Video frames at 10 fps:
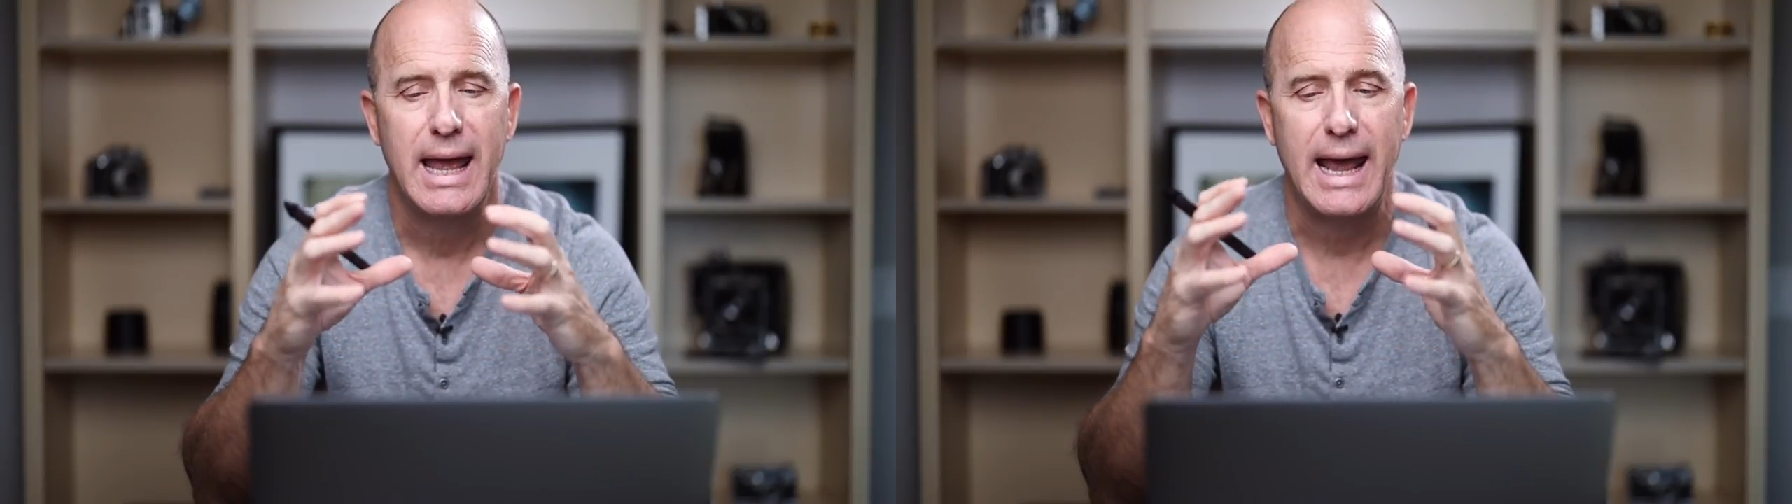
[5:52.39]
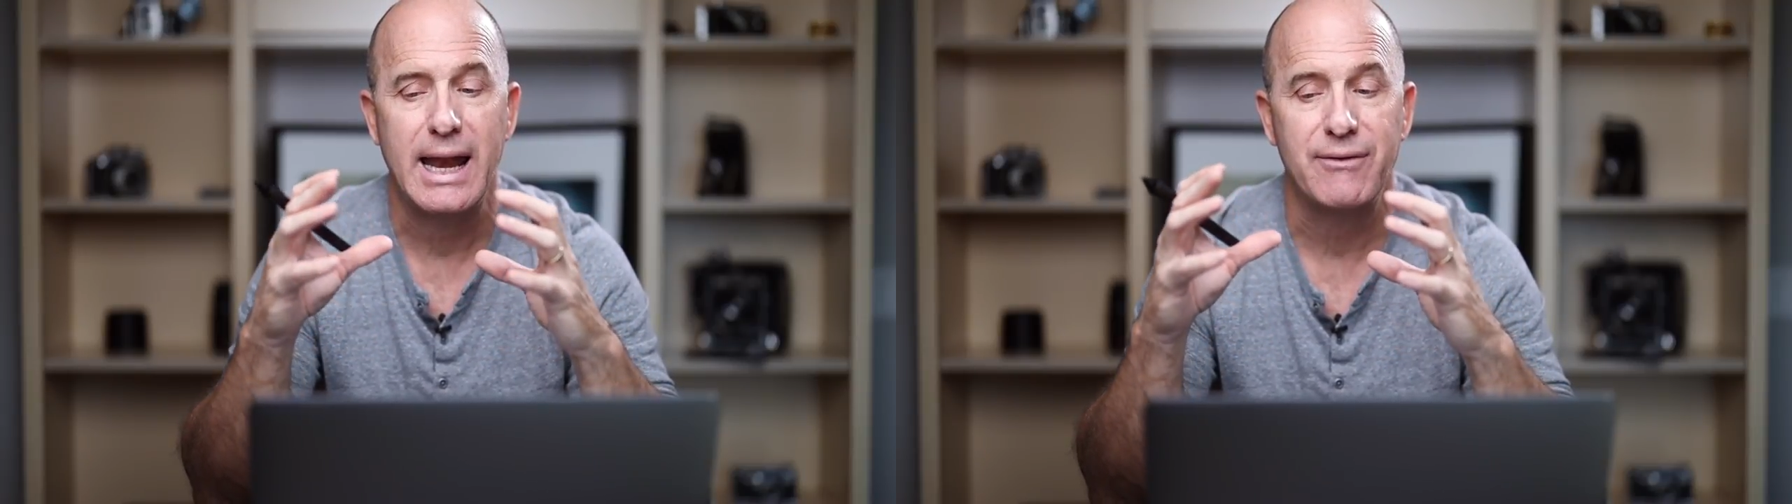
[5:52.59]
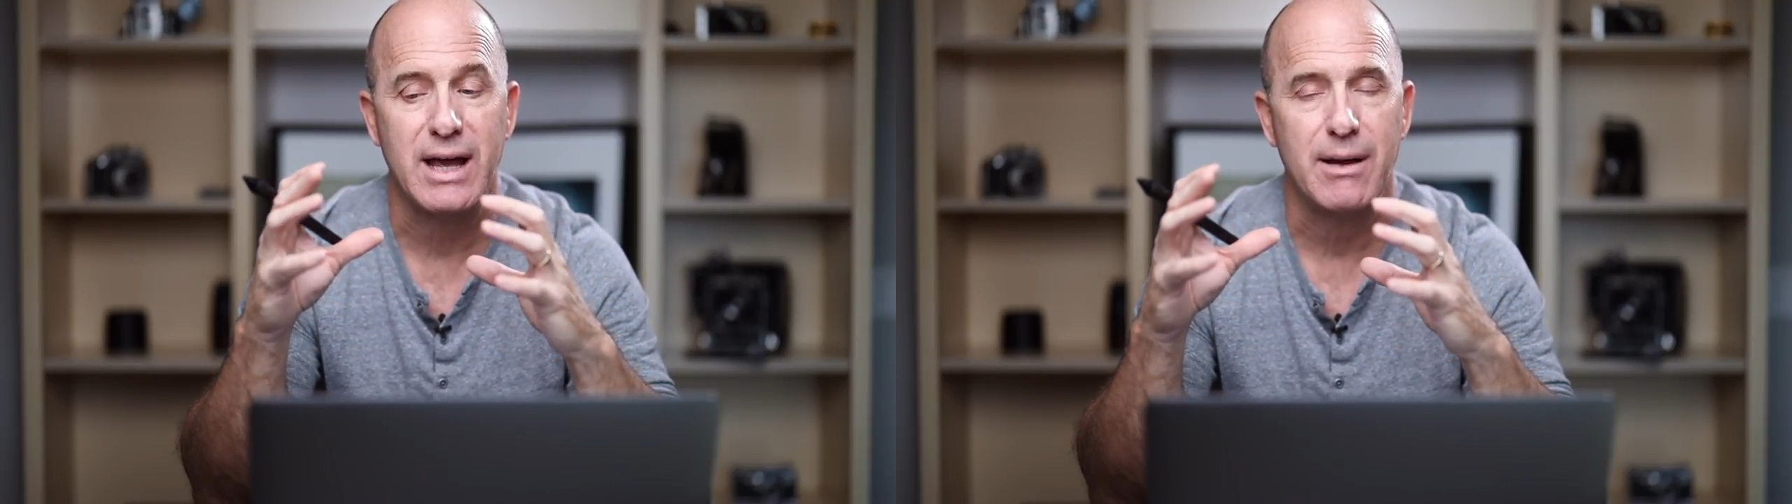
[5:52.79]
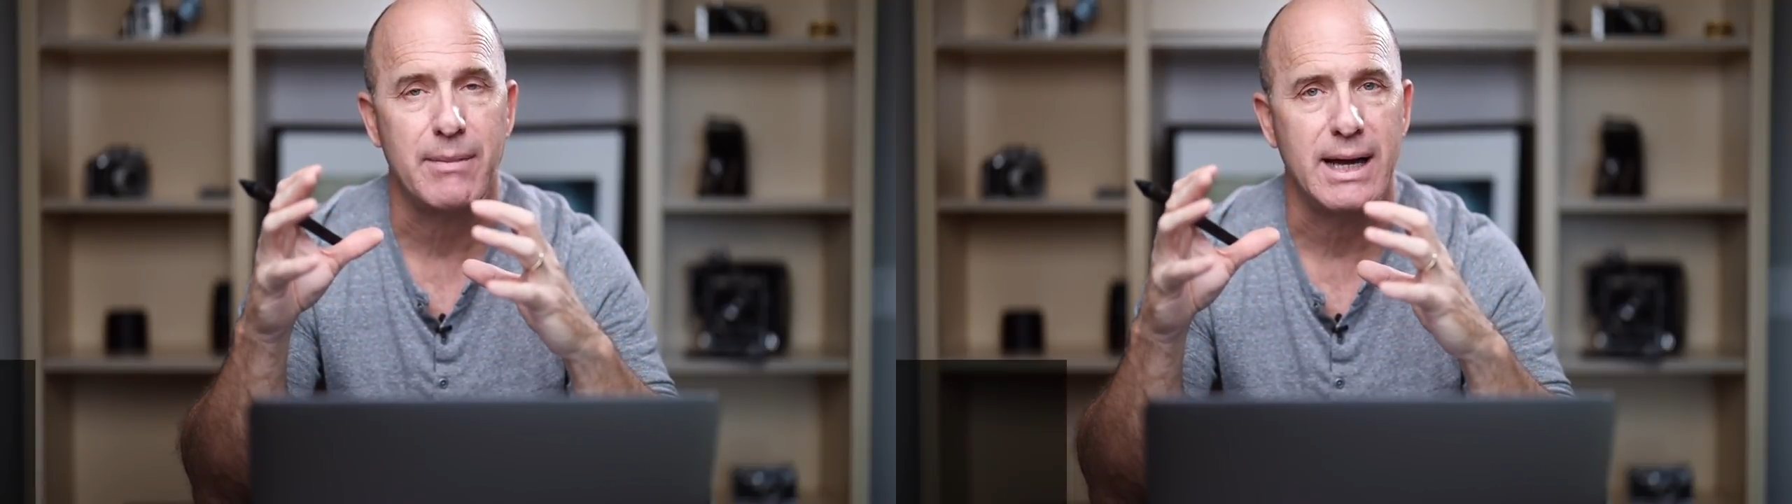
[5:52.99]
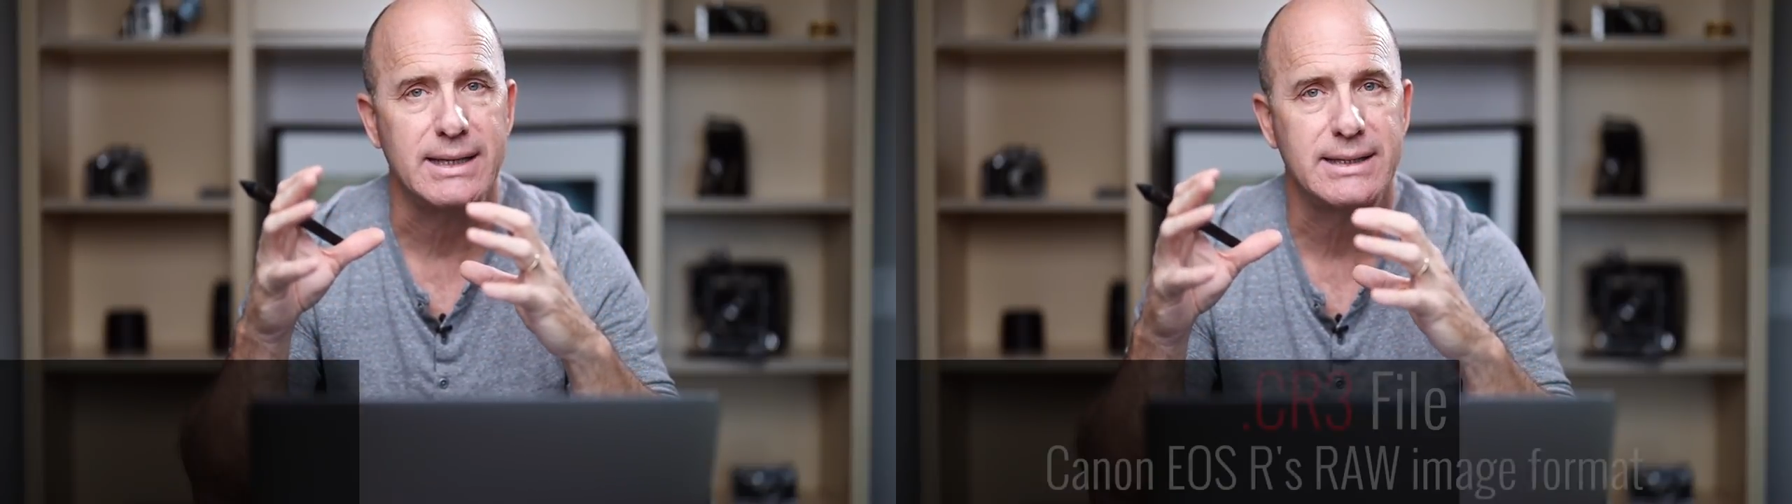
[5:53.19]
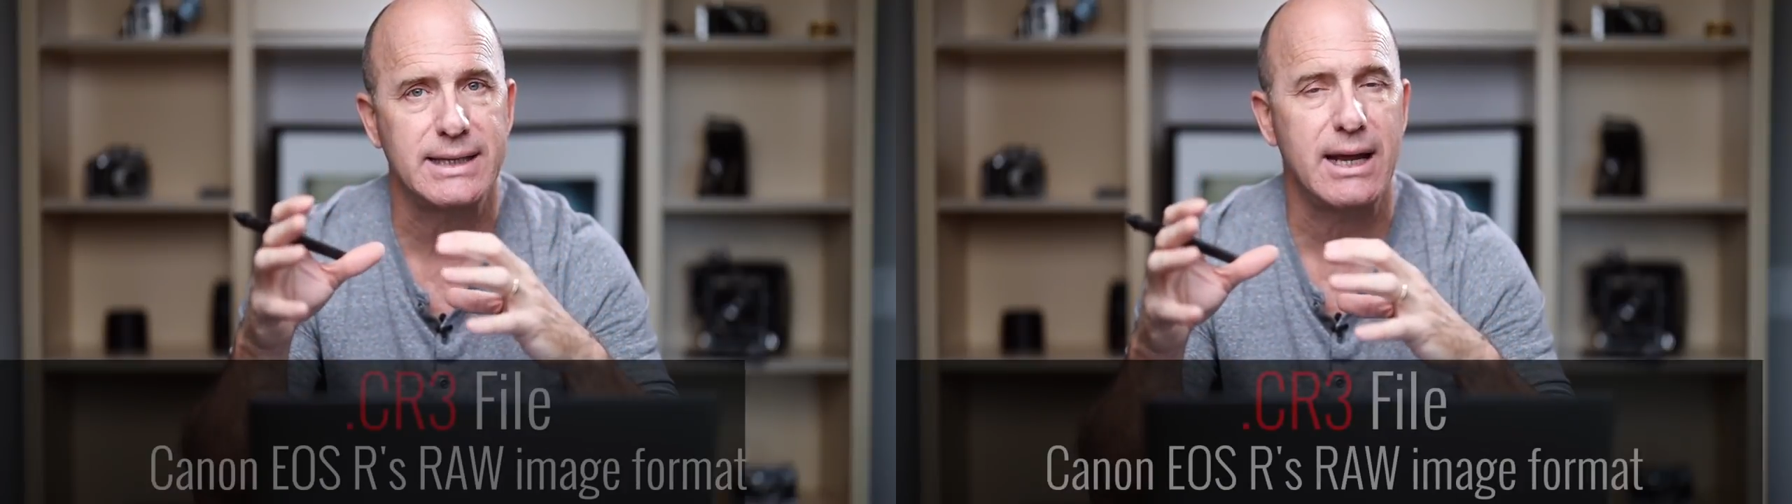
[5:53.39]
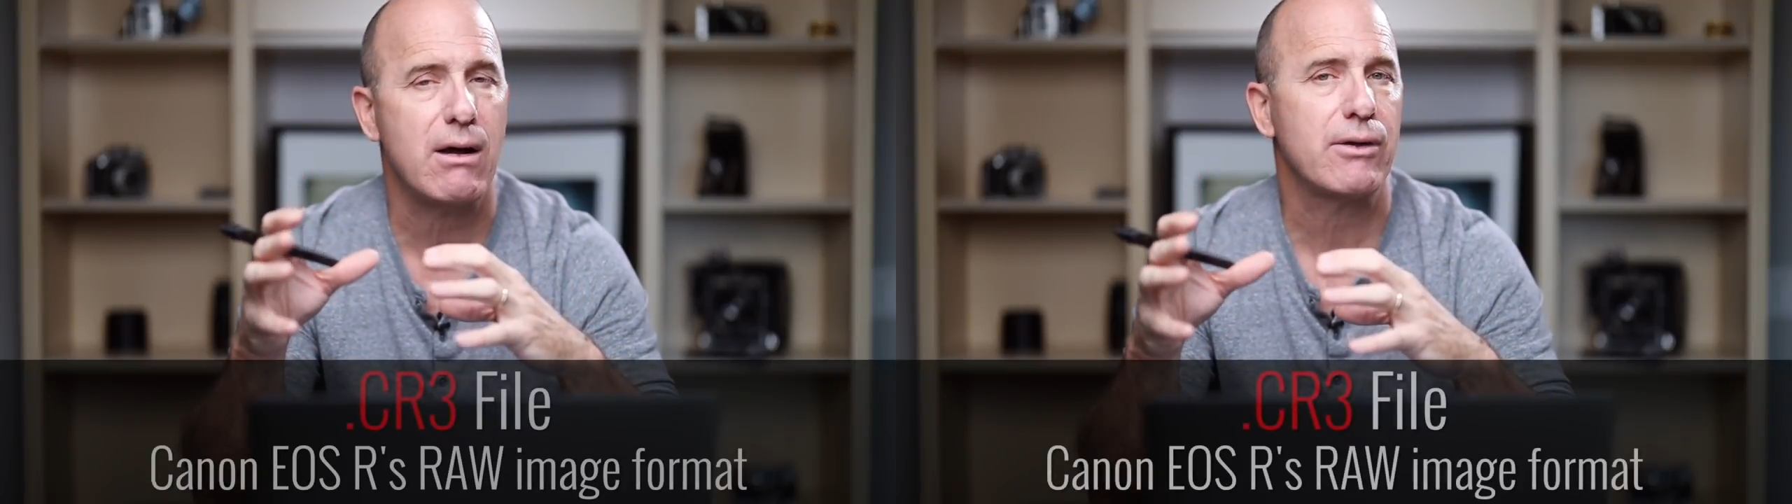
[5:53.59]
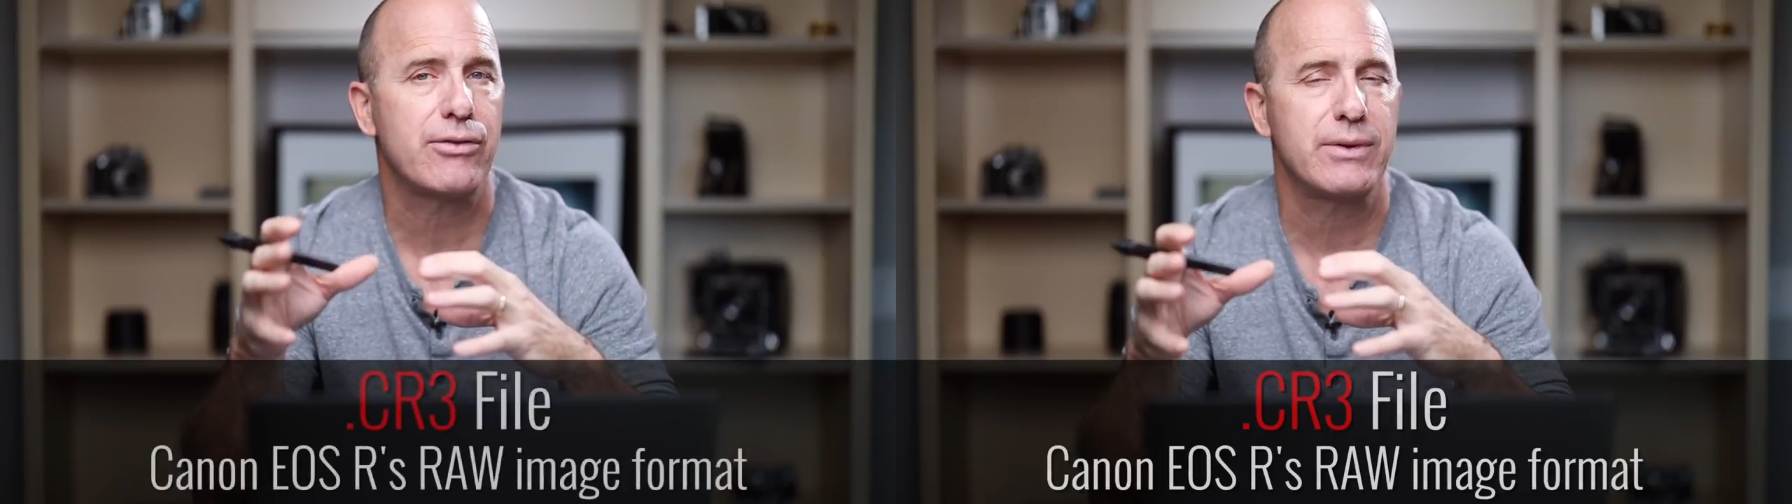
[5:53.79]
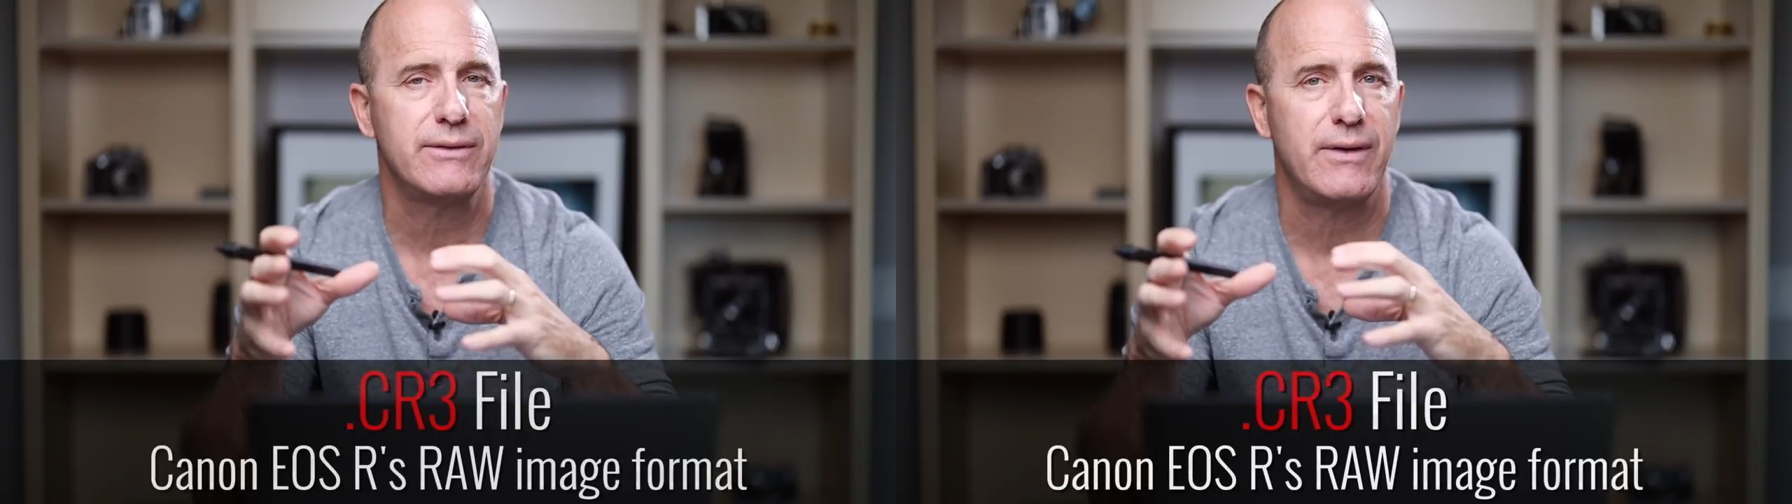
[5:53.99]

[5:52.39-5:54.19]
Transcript: And I've got my CR3